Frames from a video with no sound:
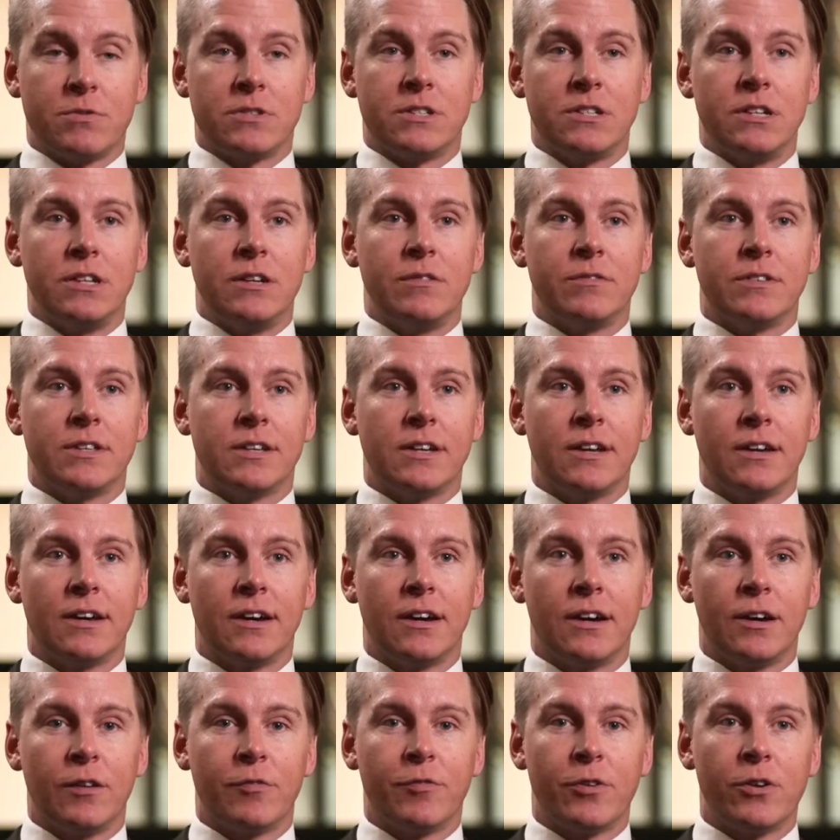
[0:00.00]
received
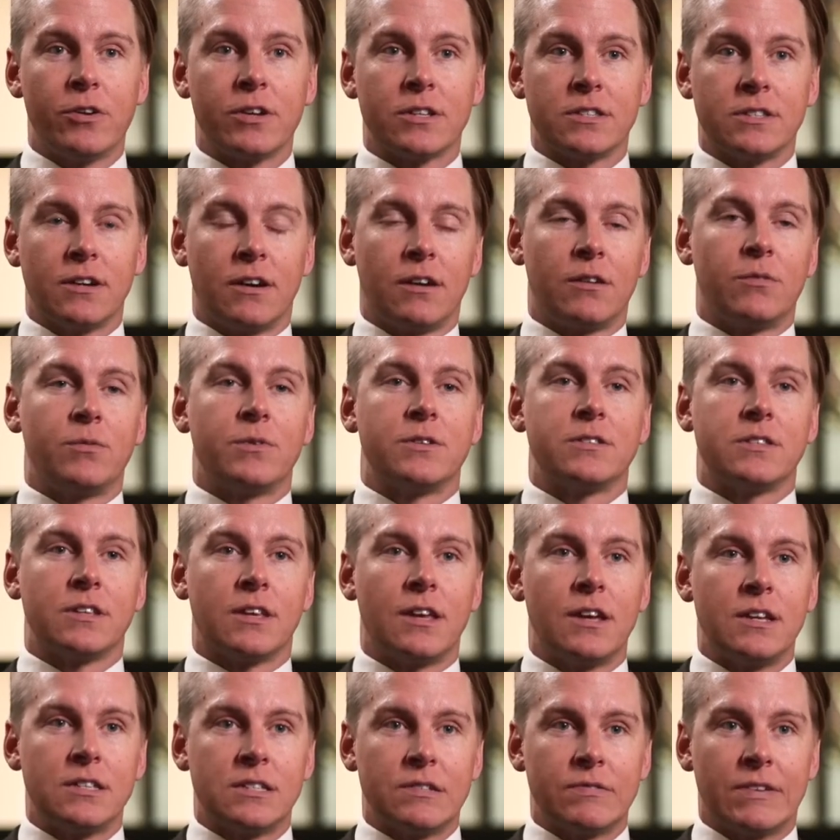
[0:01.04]
a verdict on was the
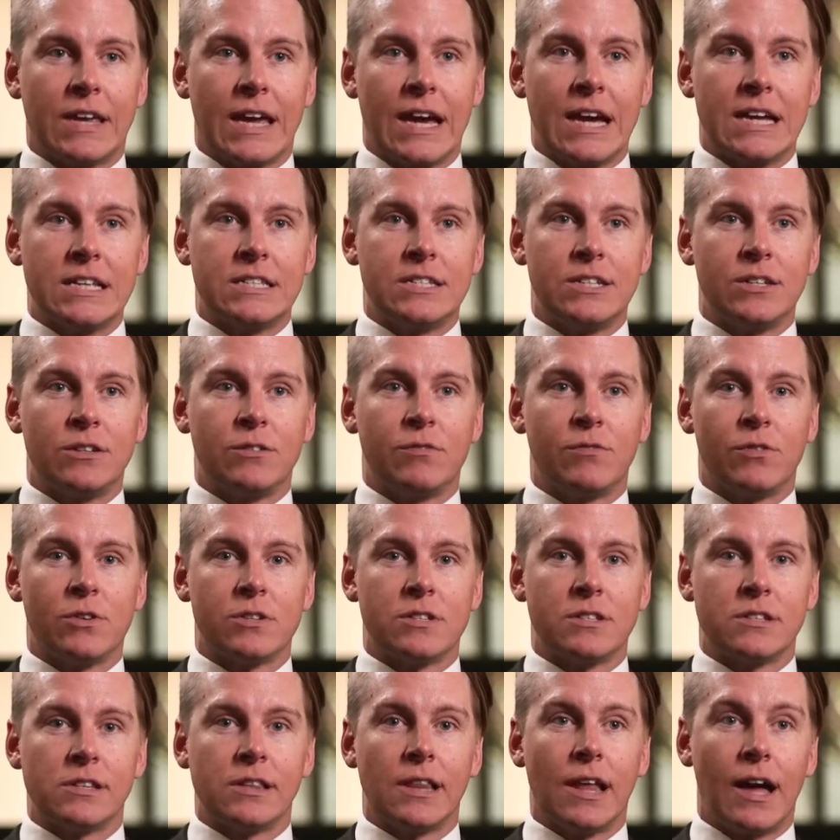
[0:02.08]
case of Kasian
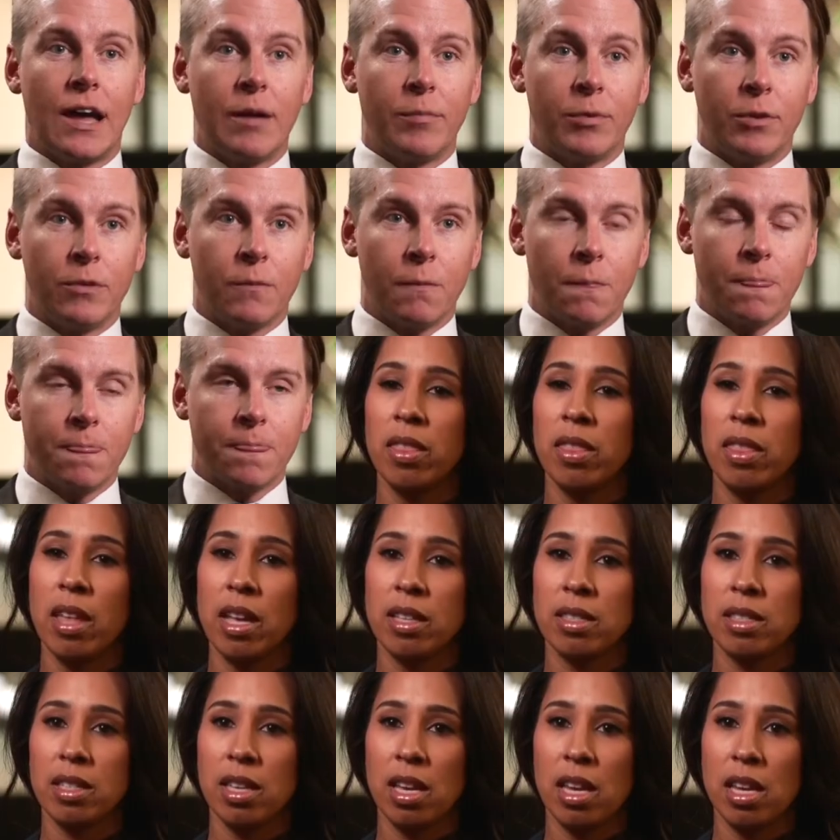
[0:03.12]
versus Leibel.
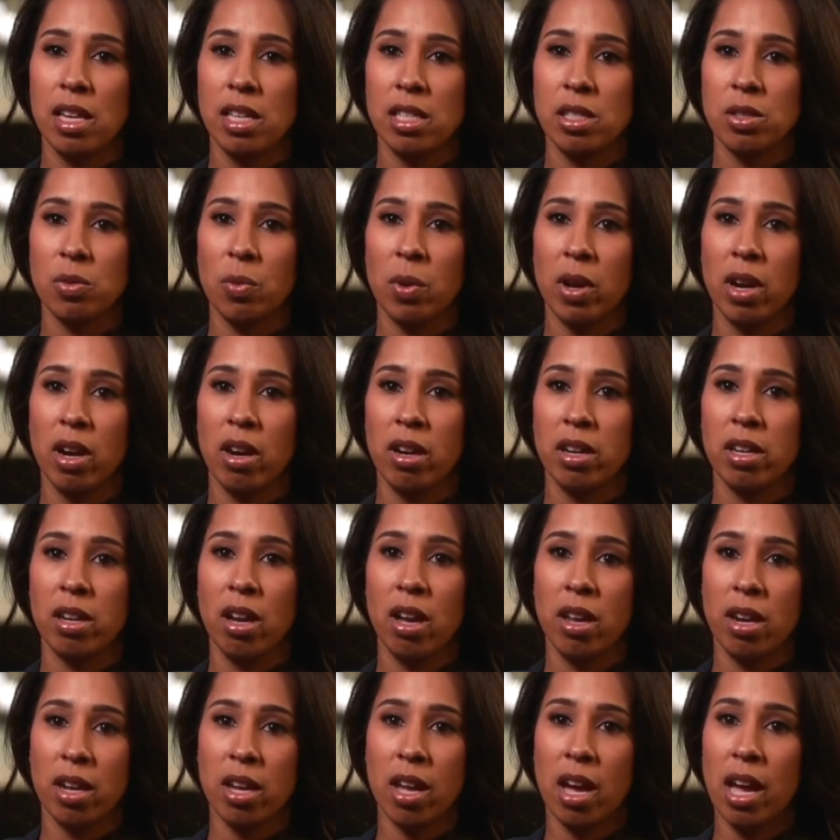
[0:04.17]
That's a case where
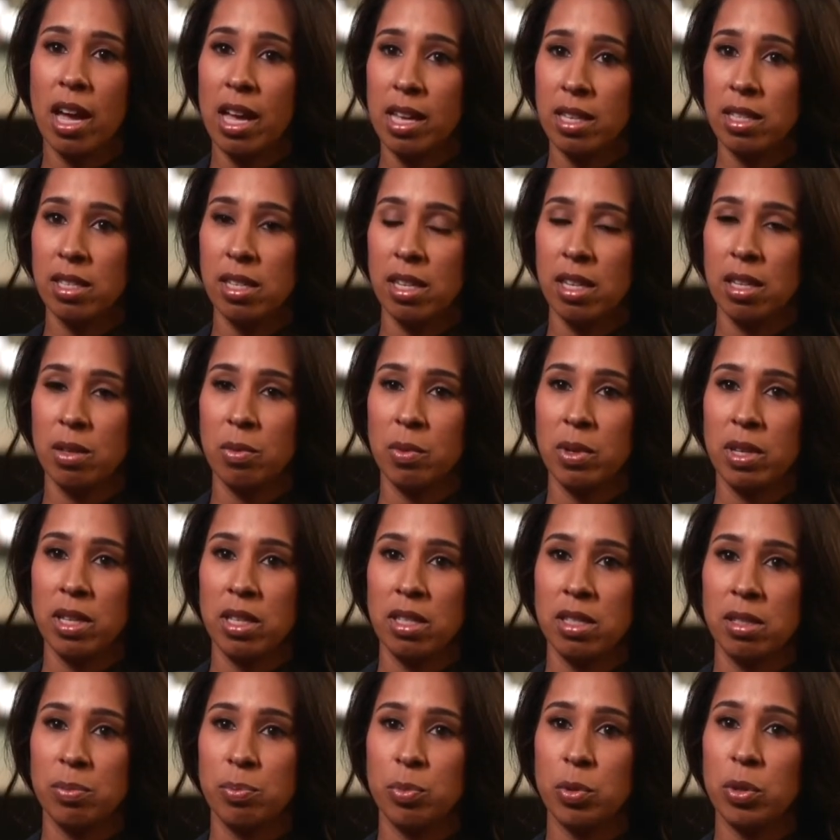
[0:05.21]
Iana Kasian
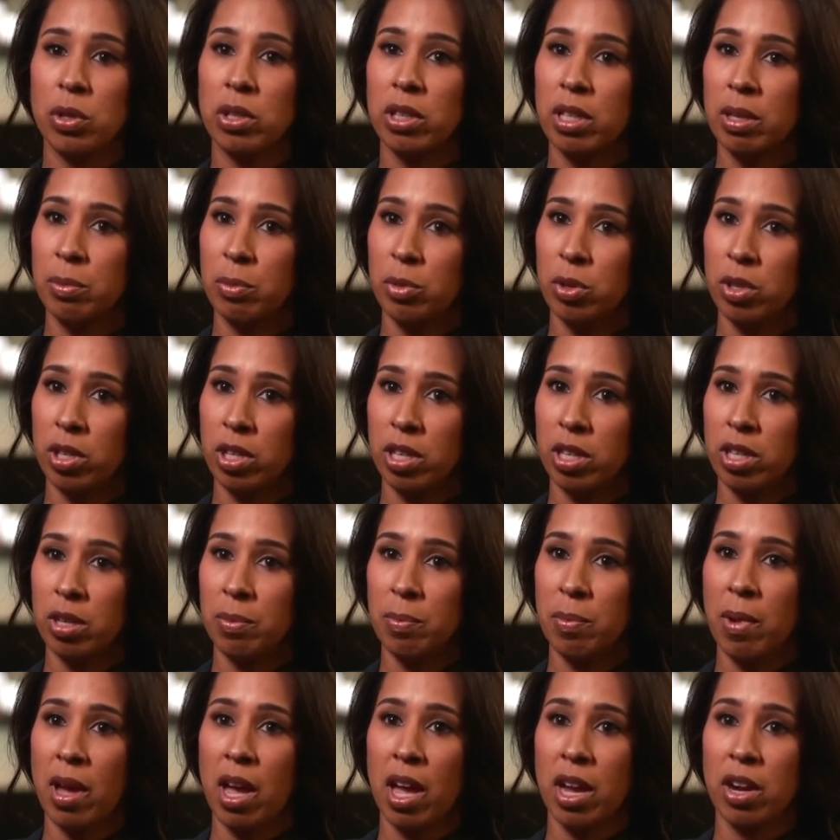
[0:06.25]
was brutally
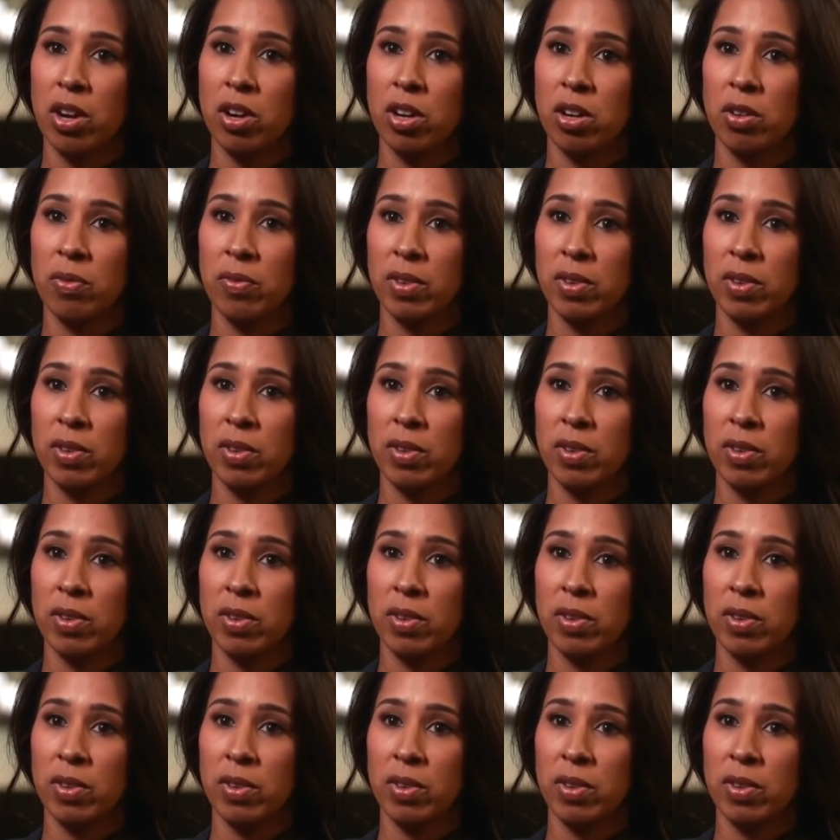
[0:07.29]
murdered by her